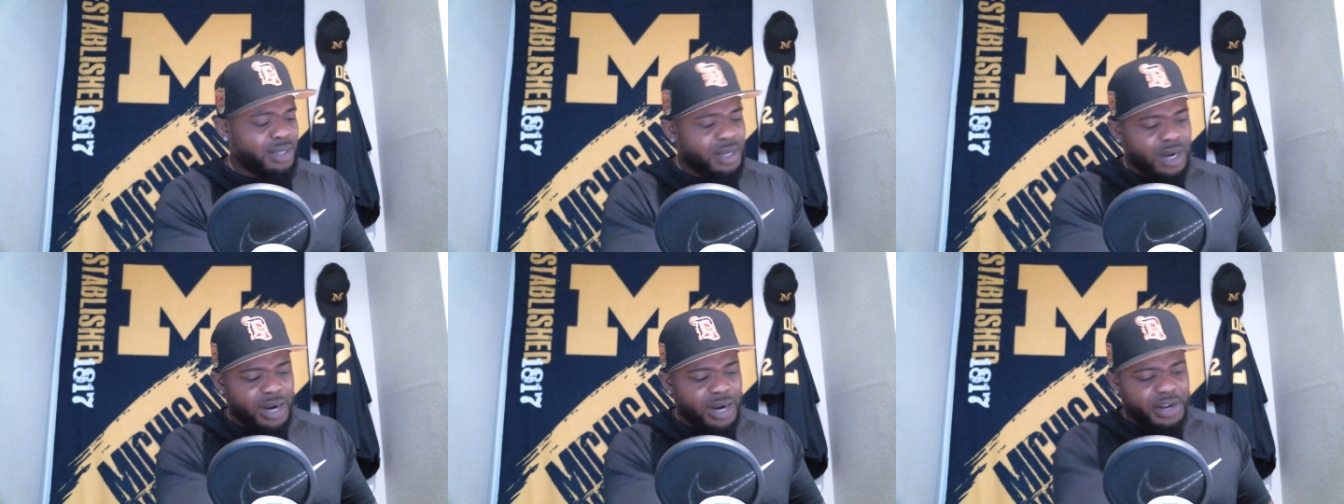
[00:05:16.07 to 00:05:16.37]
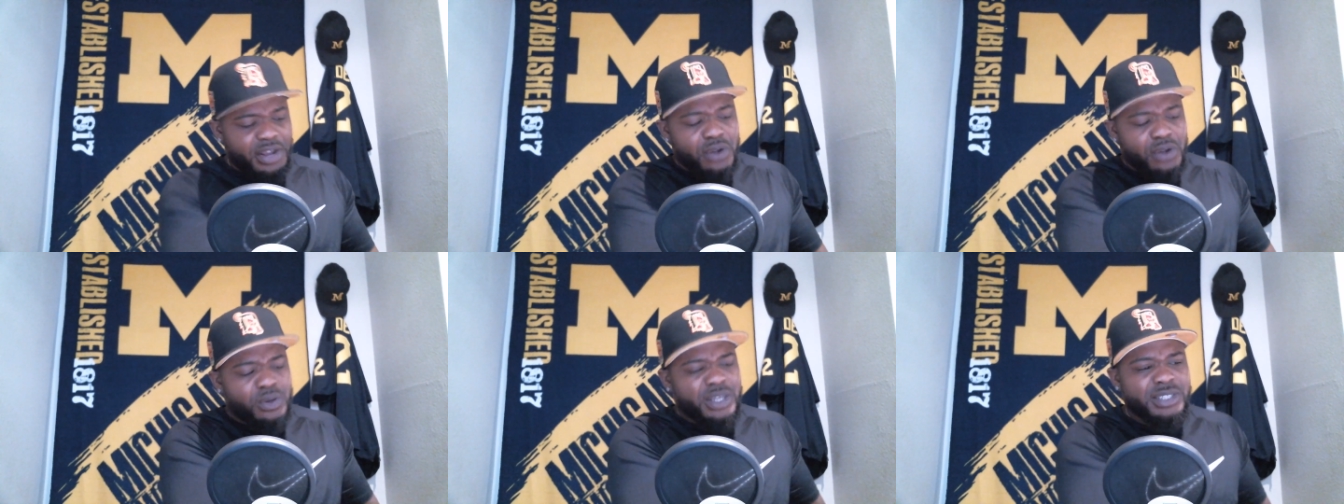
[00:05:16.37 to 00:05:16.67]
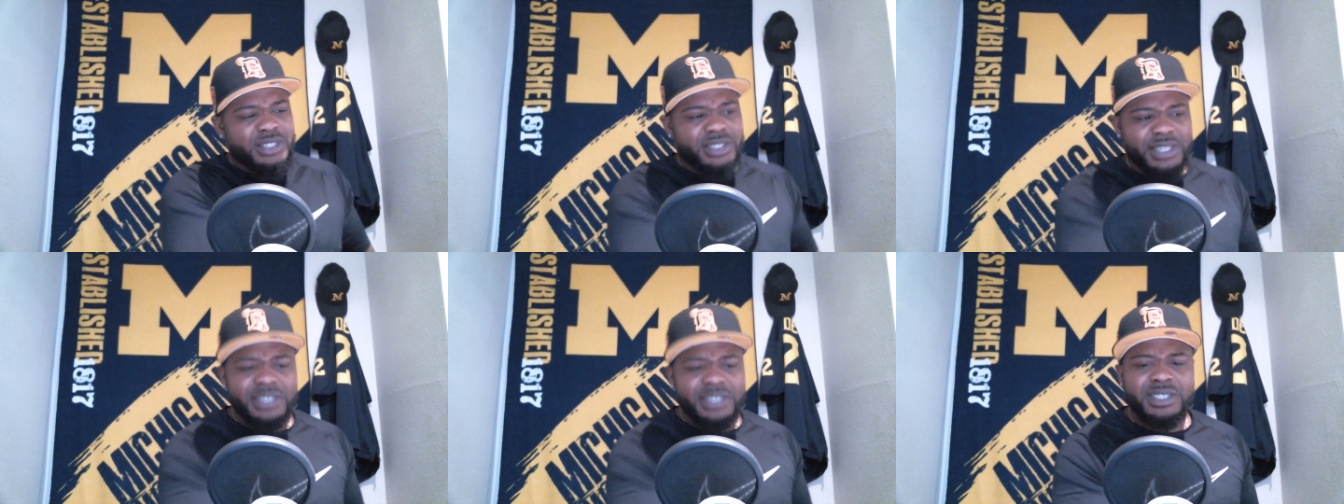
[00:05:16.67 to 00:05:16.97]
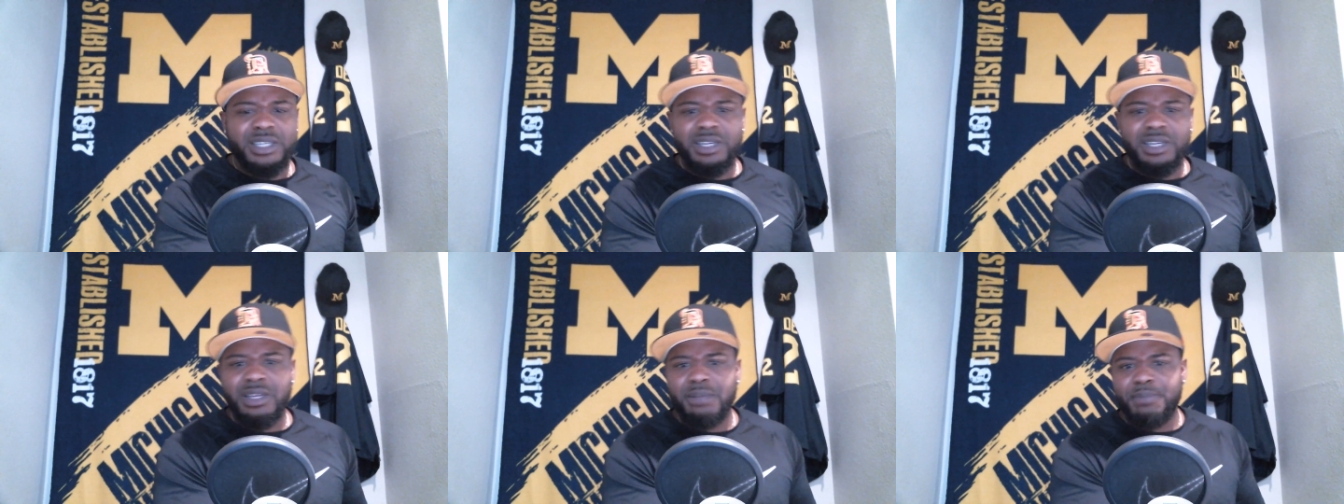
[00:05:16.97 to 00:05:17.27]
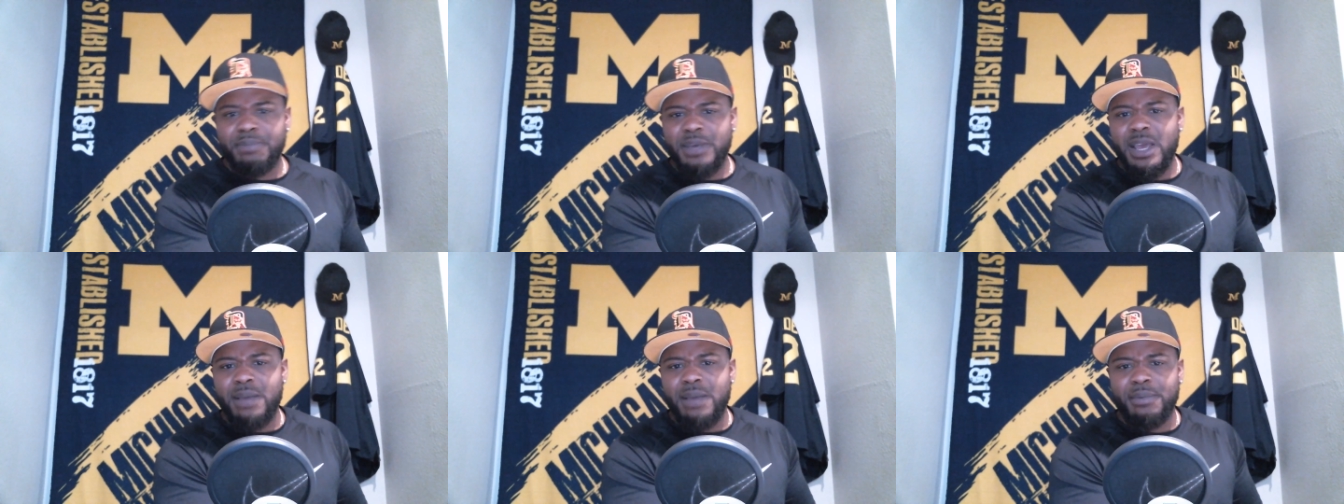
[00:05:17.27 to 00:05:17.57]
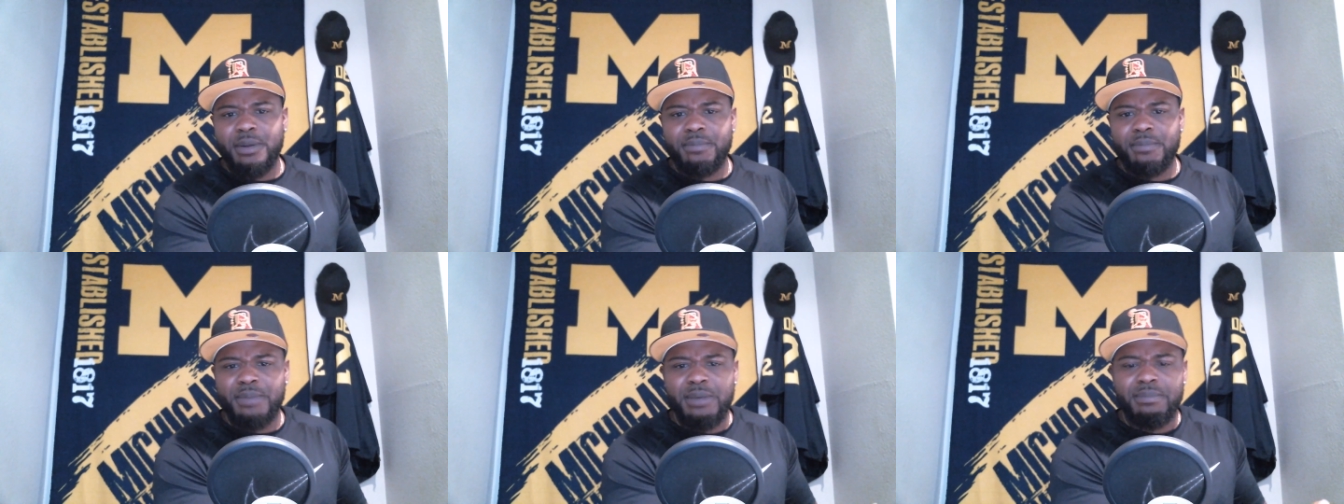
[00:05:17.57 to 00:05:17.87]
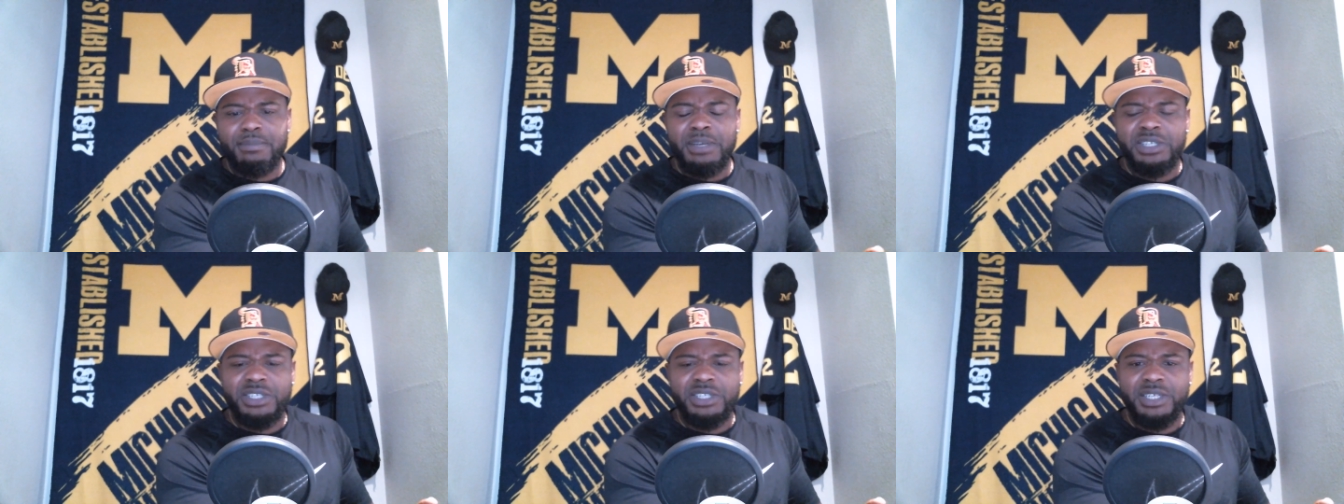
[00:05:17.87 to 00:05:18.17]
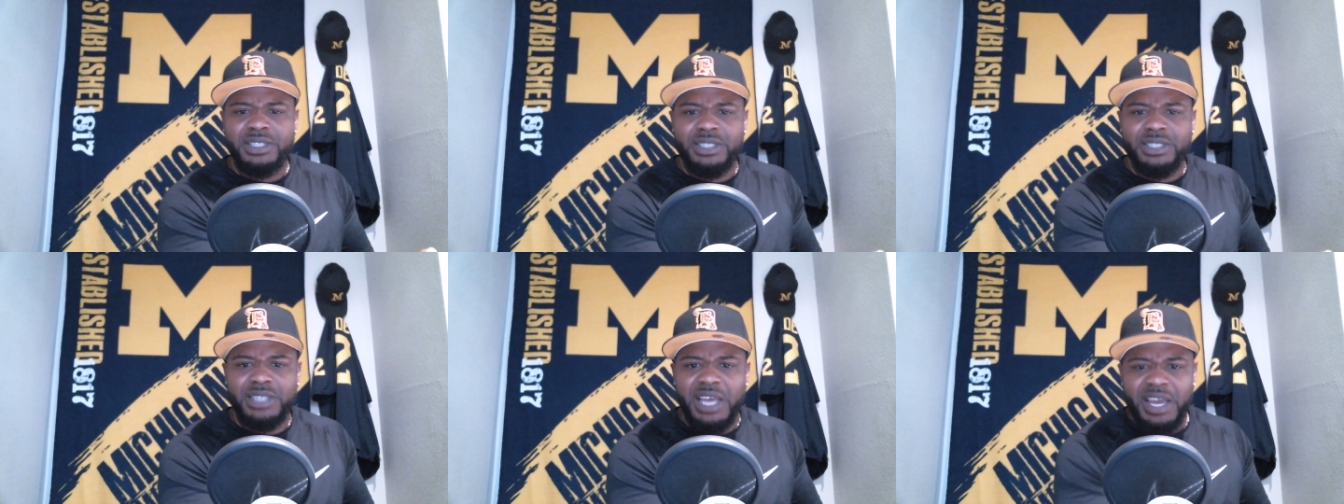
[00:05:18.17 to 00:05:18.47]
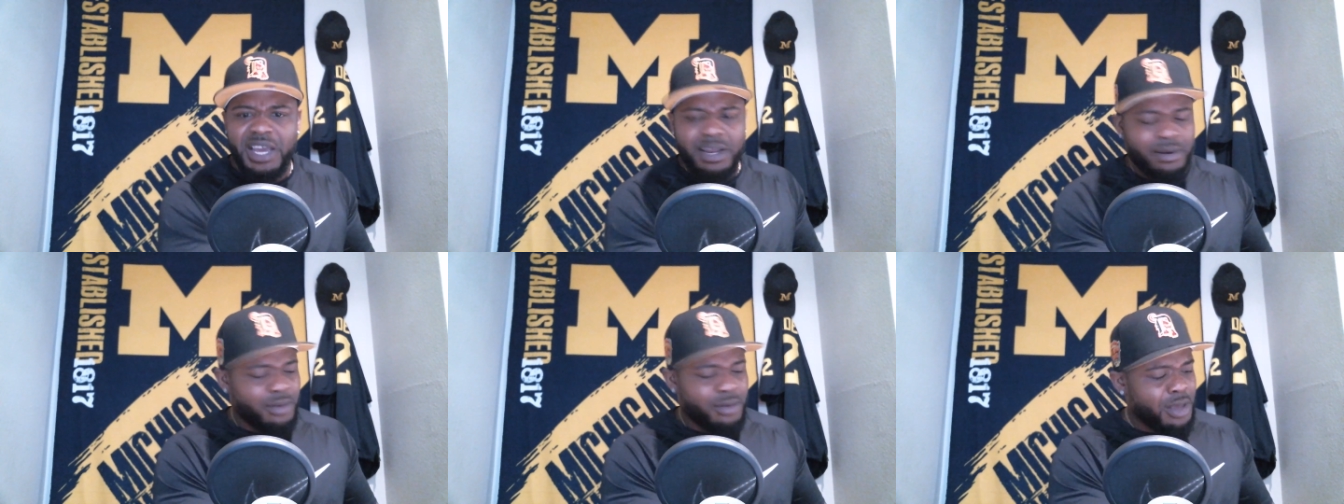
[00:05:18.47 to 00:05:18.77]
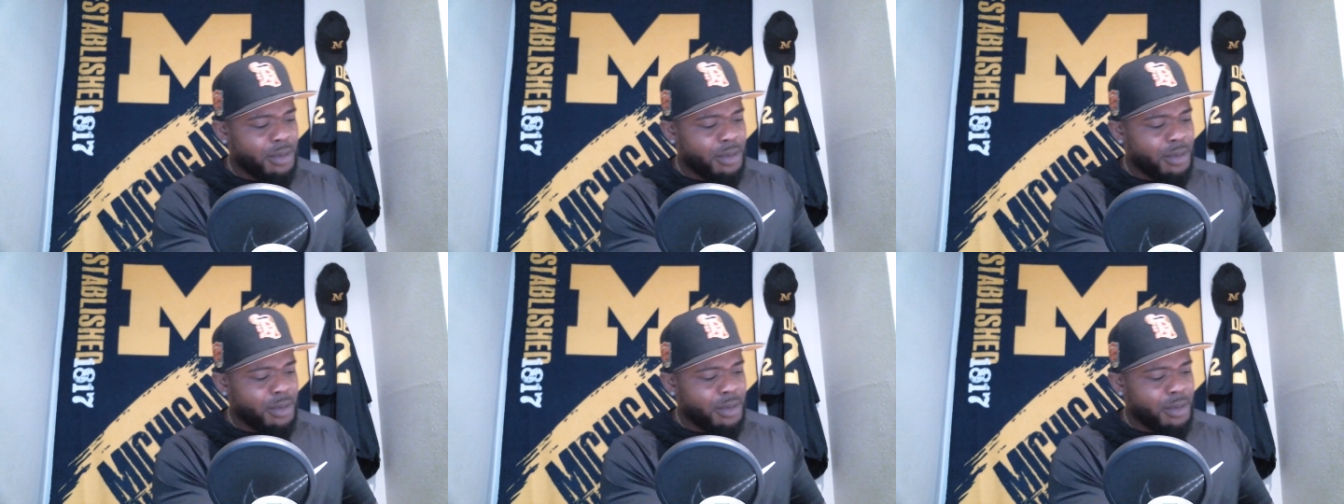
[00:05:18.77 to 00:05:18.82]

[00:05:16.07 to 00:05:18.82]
Are they going to consistently be able to beat Michigan State?